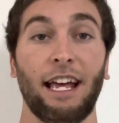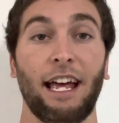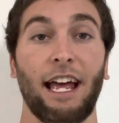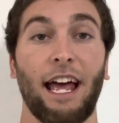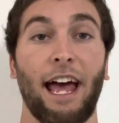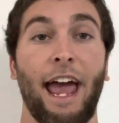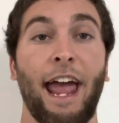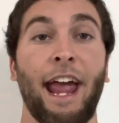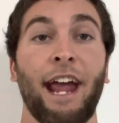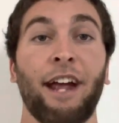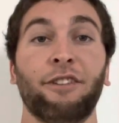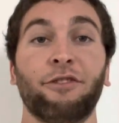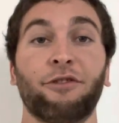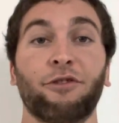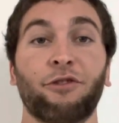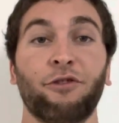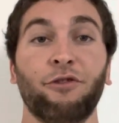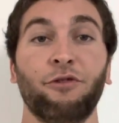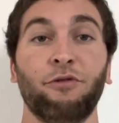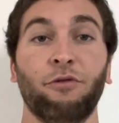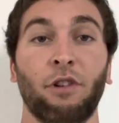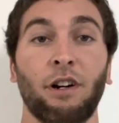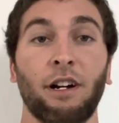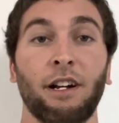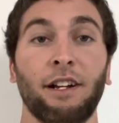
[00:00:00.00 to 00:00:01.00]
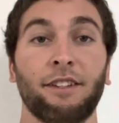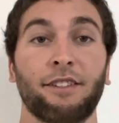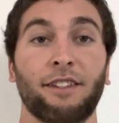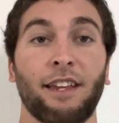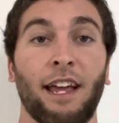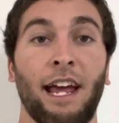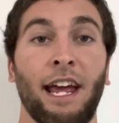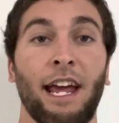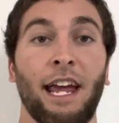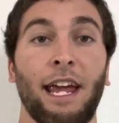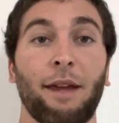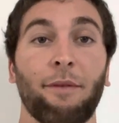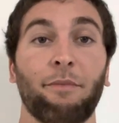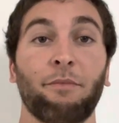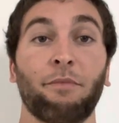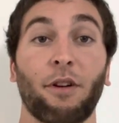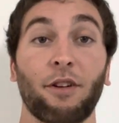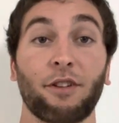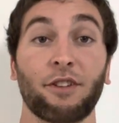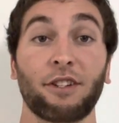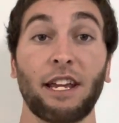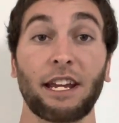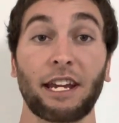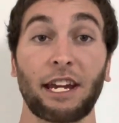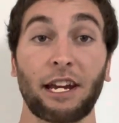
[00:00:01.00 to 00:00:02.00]
Andrew was a
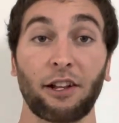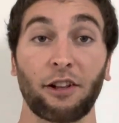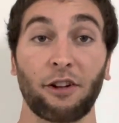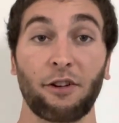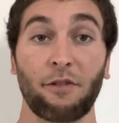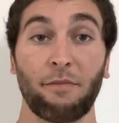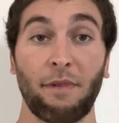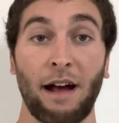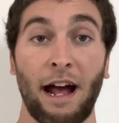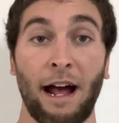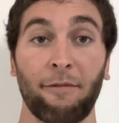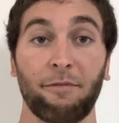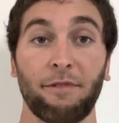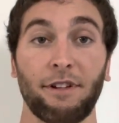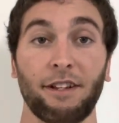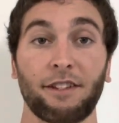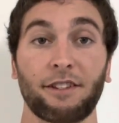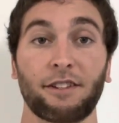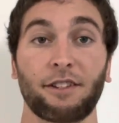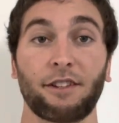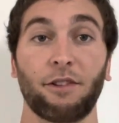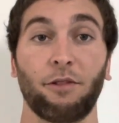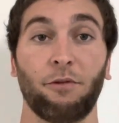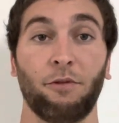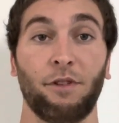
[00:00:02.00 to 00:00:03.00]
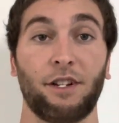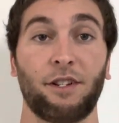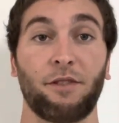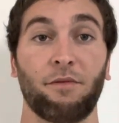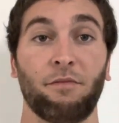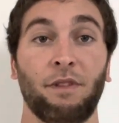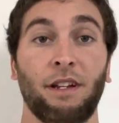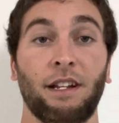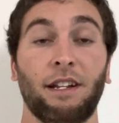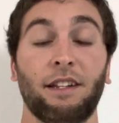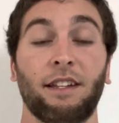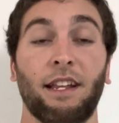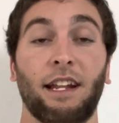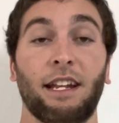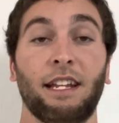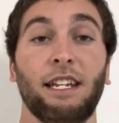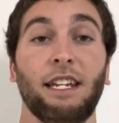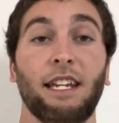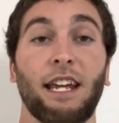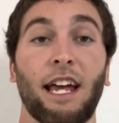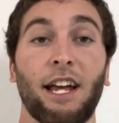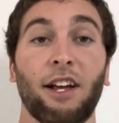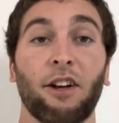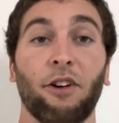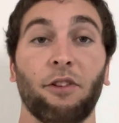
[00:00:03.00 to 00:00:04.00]
particular Baptist, which meant that
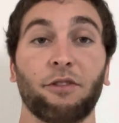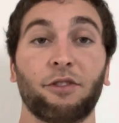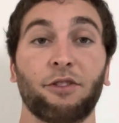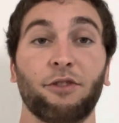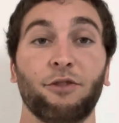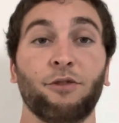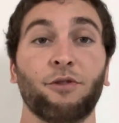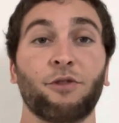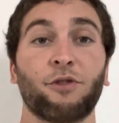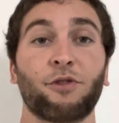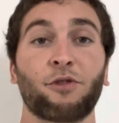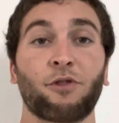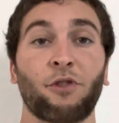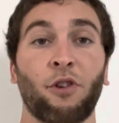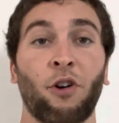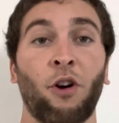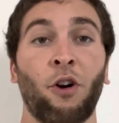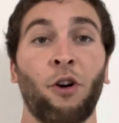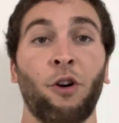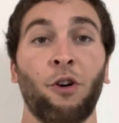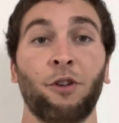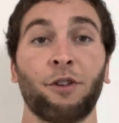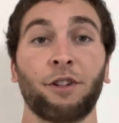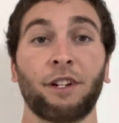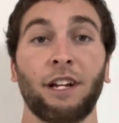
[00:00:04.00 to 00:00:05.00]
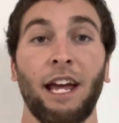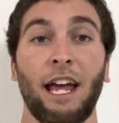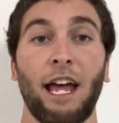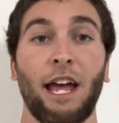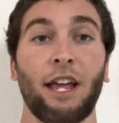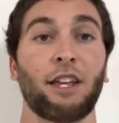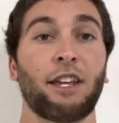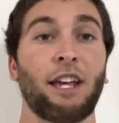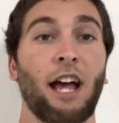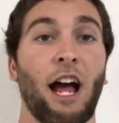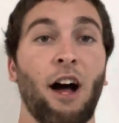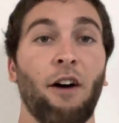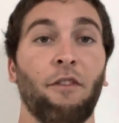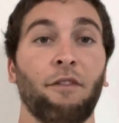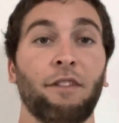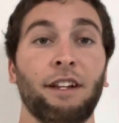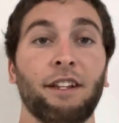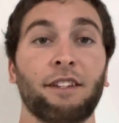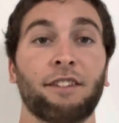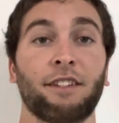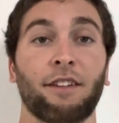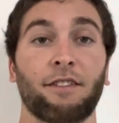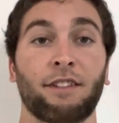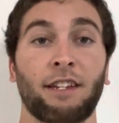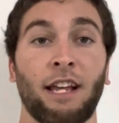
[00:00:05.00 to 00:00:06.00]
he held to strong
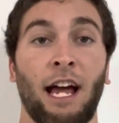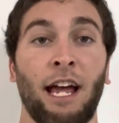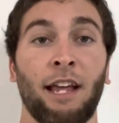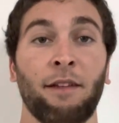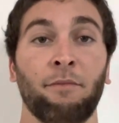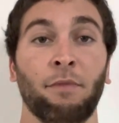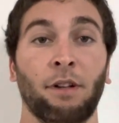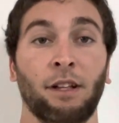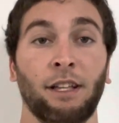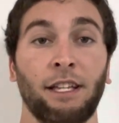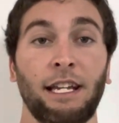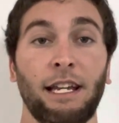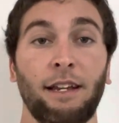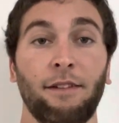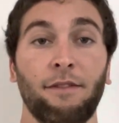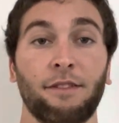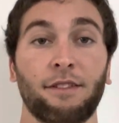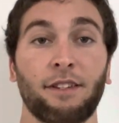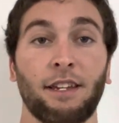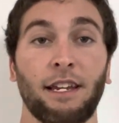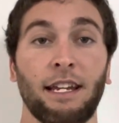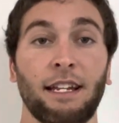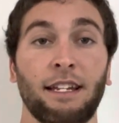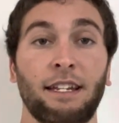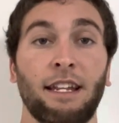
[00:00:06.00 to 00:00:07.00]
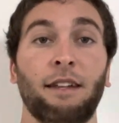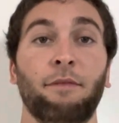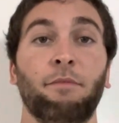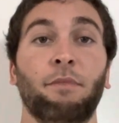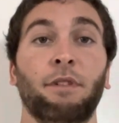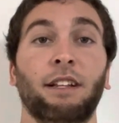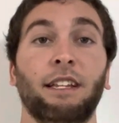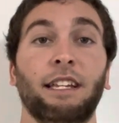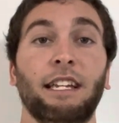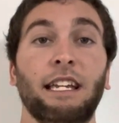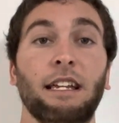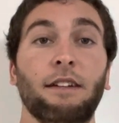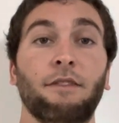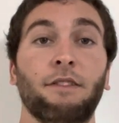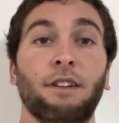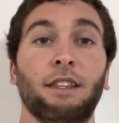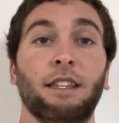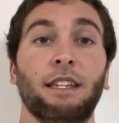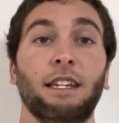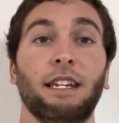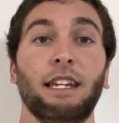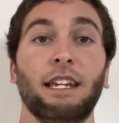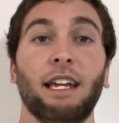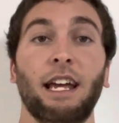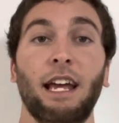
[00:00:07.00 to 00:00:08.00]
Calvinistic type beliefs. He did believe in
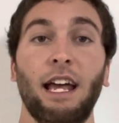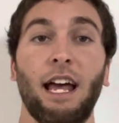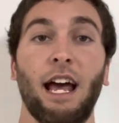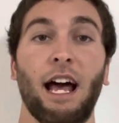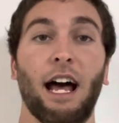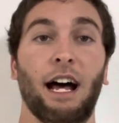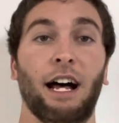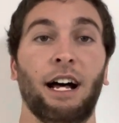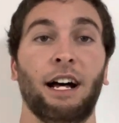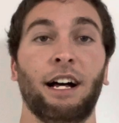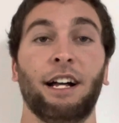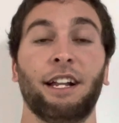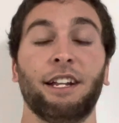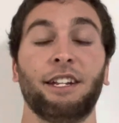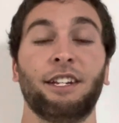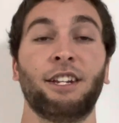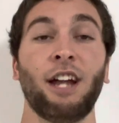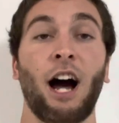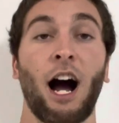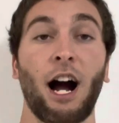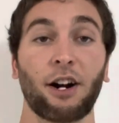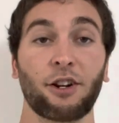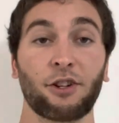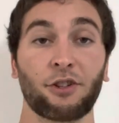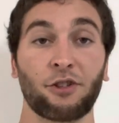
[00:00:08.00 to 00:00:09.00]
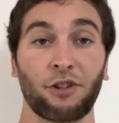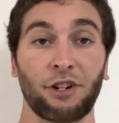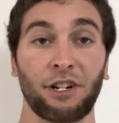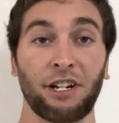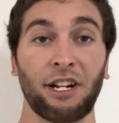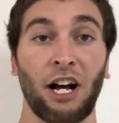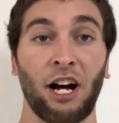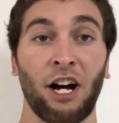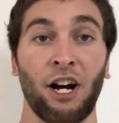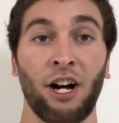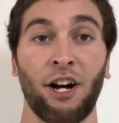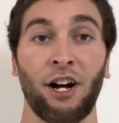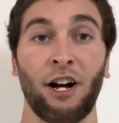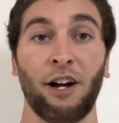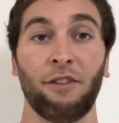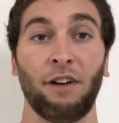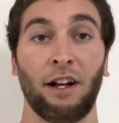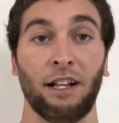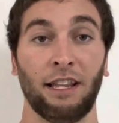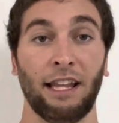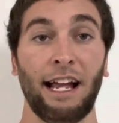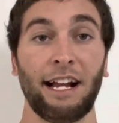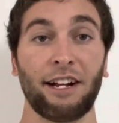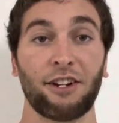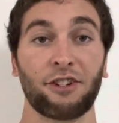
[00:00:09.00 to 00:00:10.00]
the doctrine of
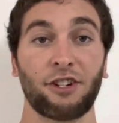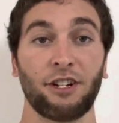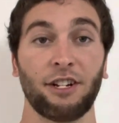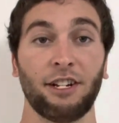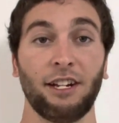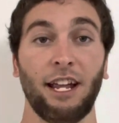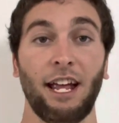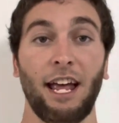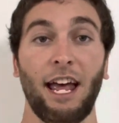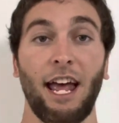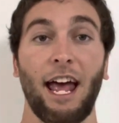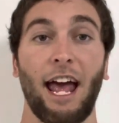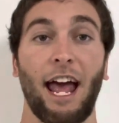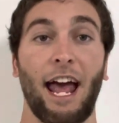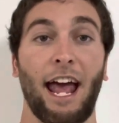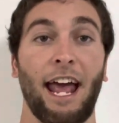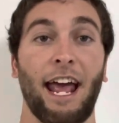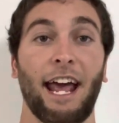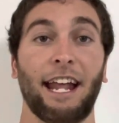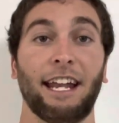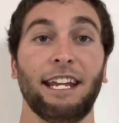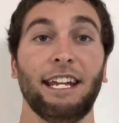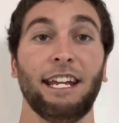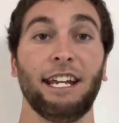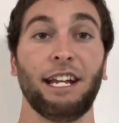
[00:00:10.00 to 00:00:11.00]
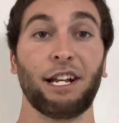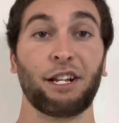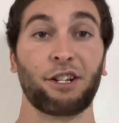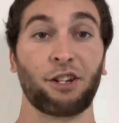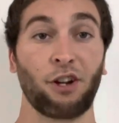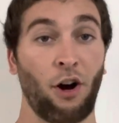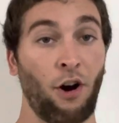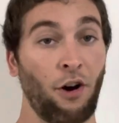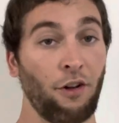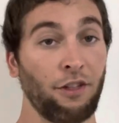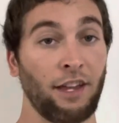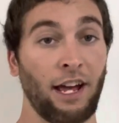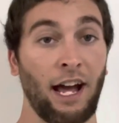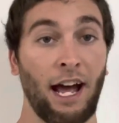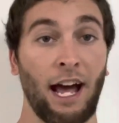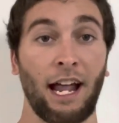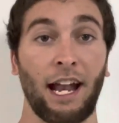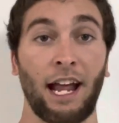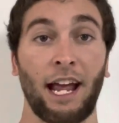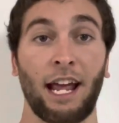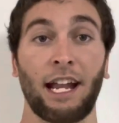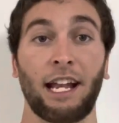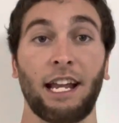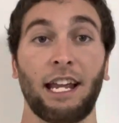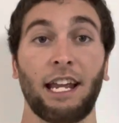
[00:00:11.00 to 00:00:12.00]
election, and he taught
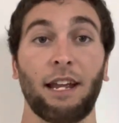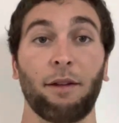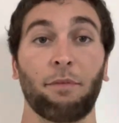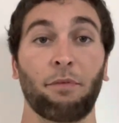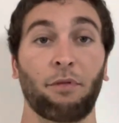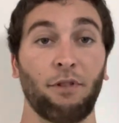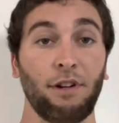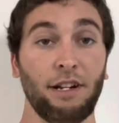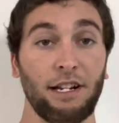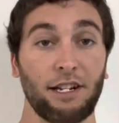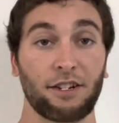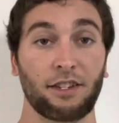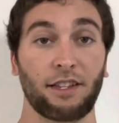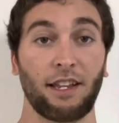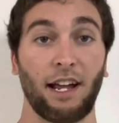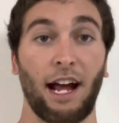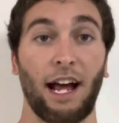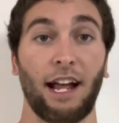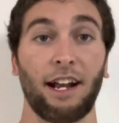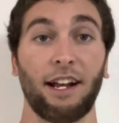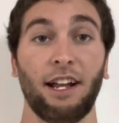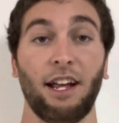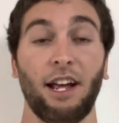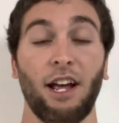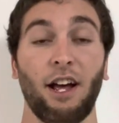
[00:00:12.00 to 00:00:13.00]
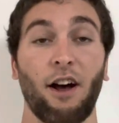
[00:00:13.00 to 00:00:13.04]
that and he preached that.